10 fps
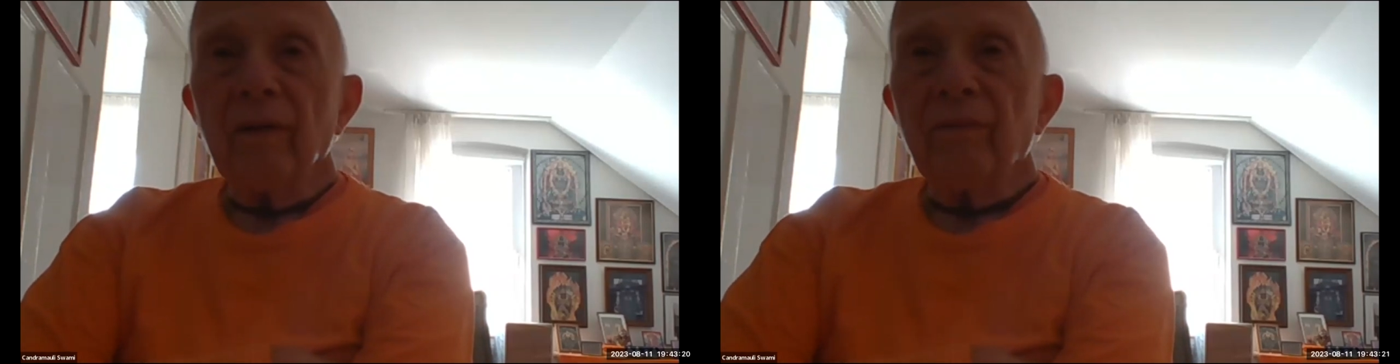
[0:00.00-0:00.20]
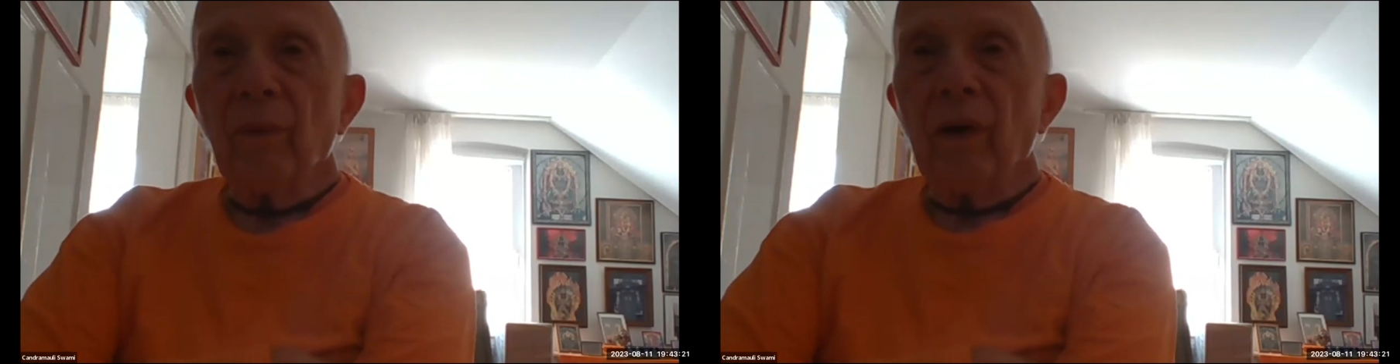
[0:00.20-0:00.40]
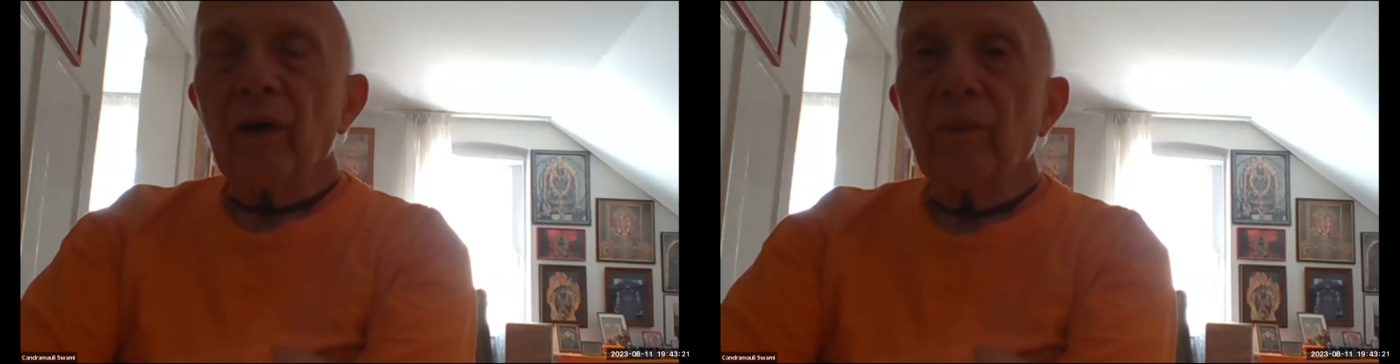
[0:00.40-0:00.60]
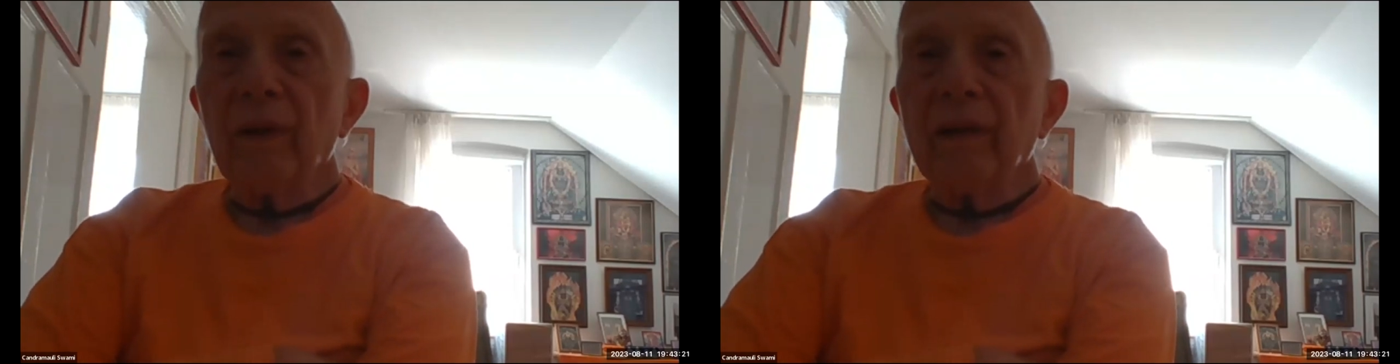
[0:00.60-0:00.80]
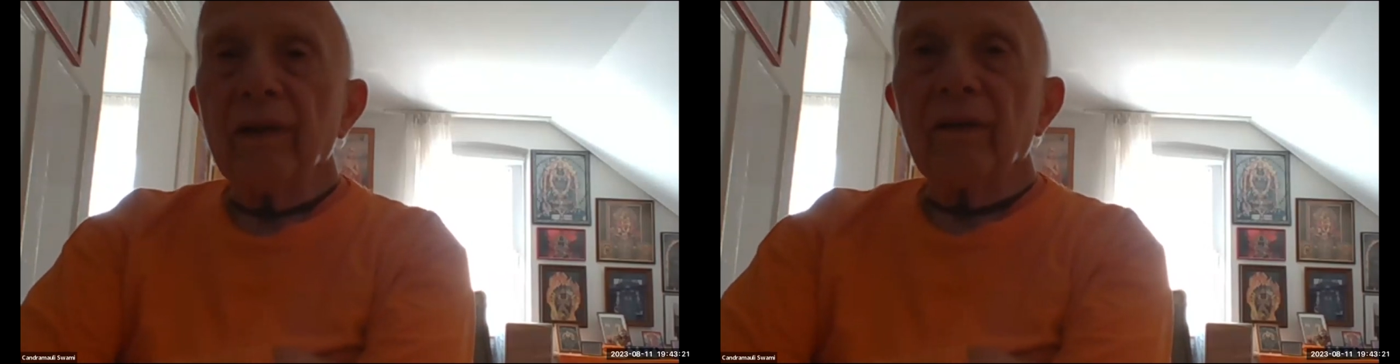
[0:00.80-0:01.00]
If you want
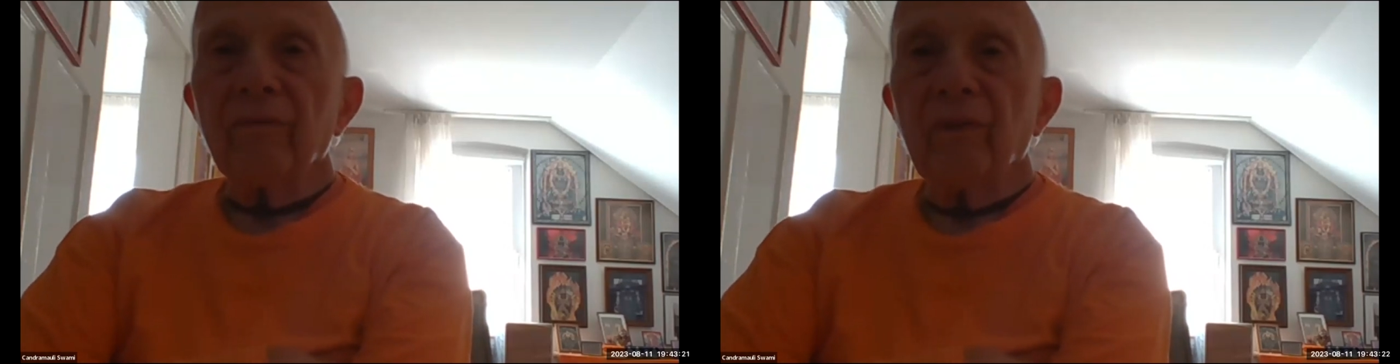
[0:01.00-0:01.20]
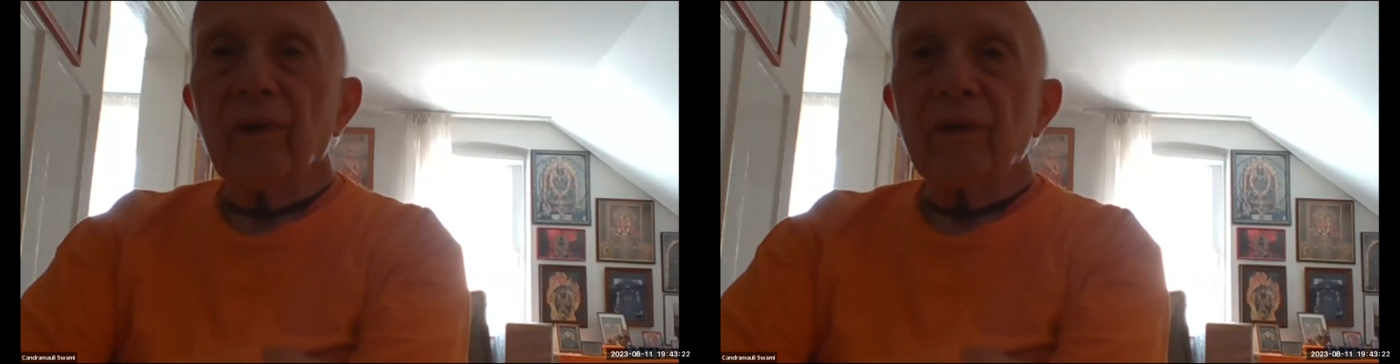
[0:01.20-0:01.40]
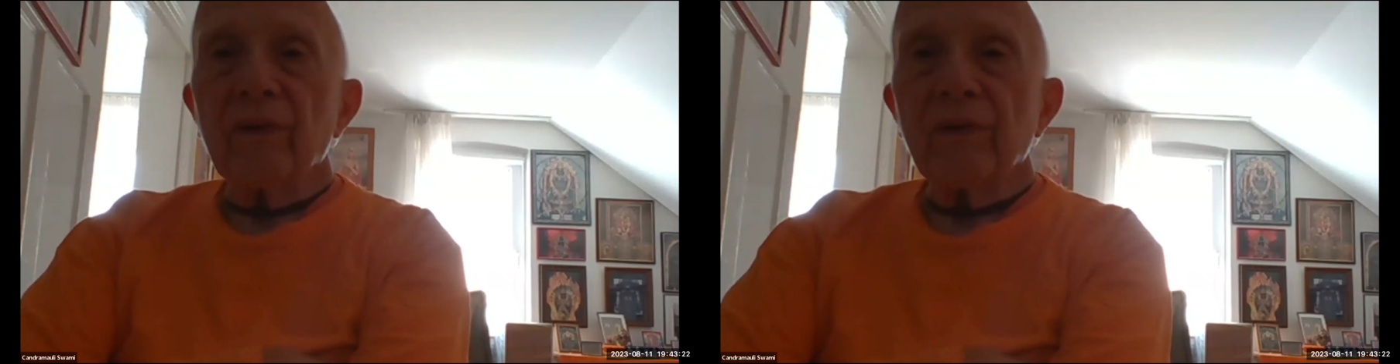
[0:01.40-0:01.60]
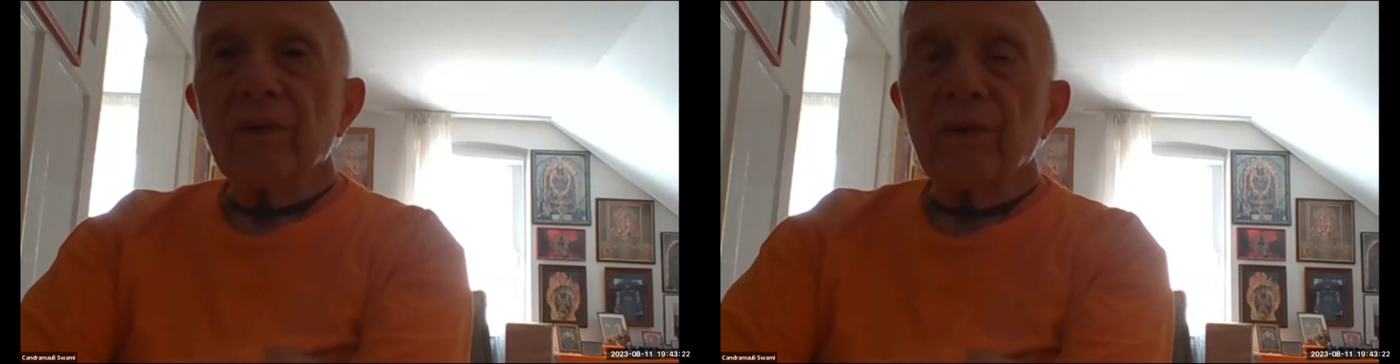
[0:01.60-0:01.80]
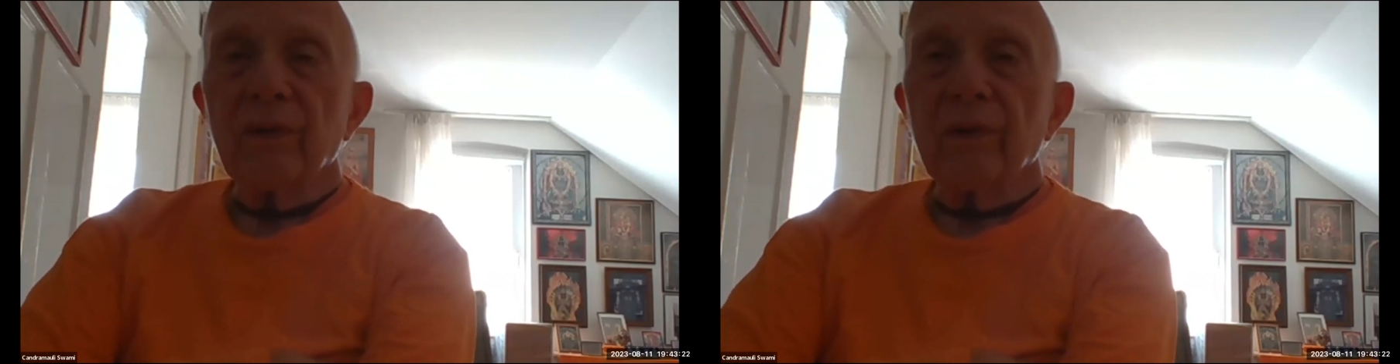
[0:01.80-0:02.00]
to read that
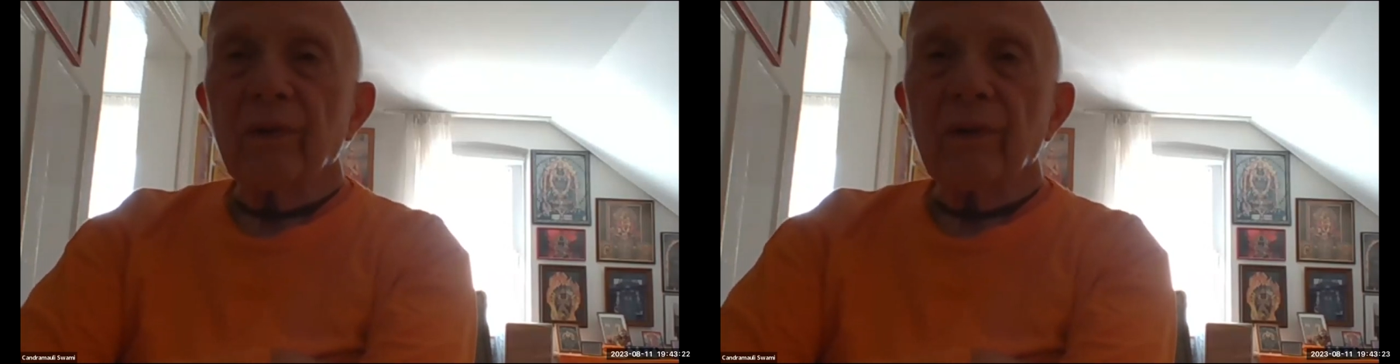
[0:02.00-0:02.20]
verse,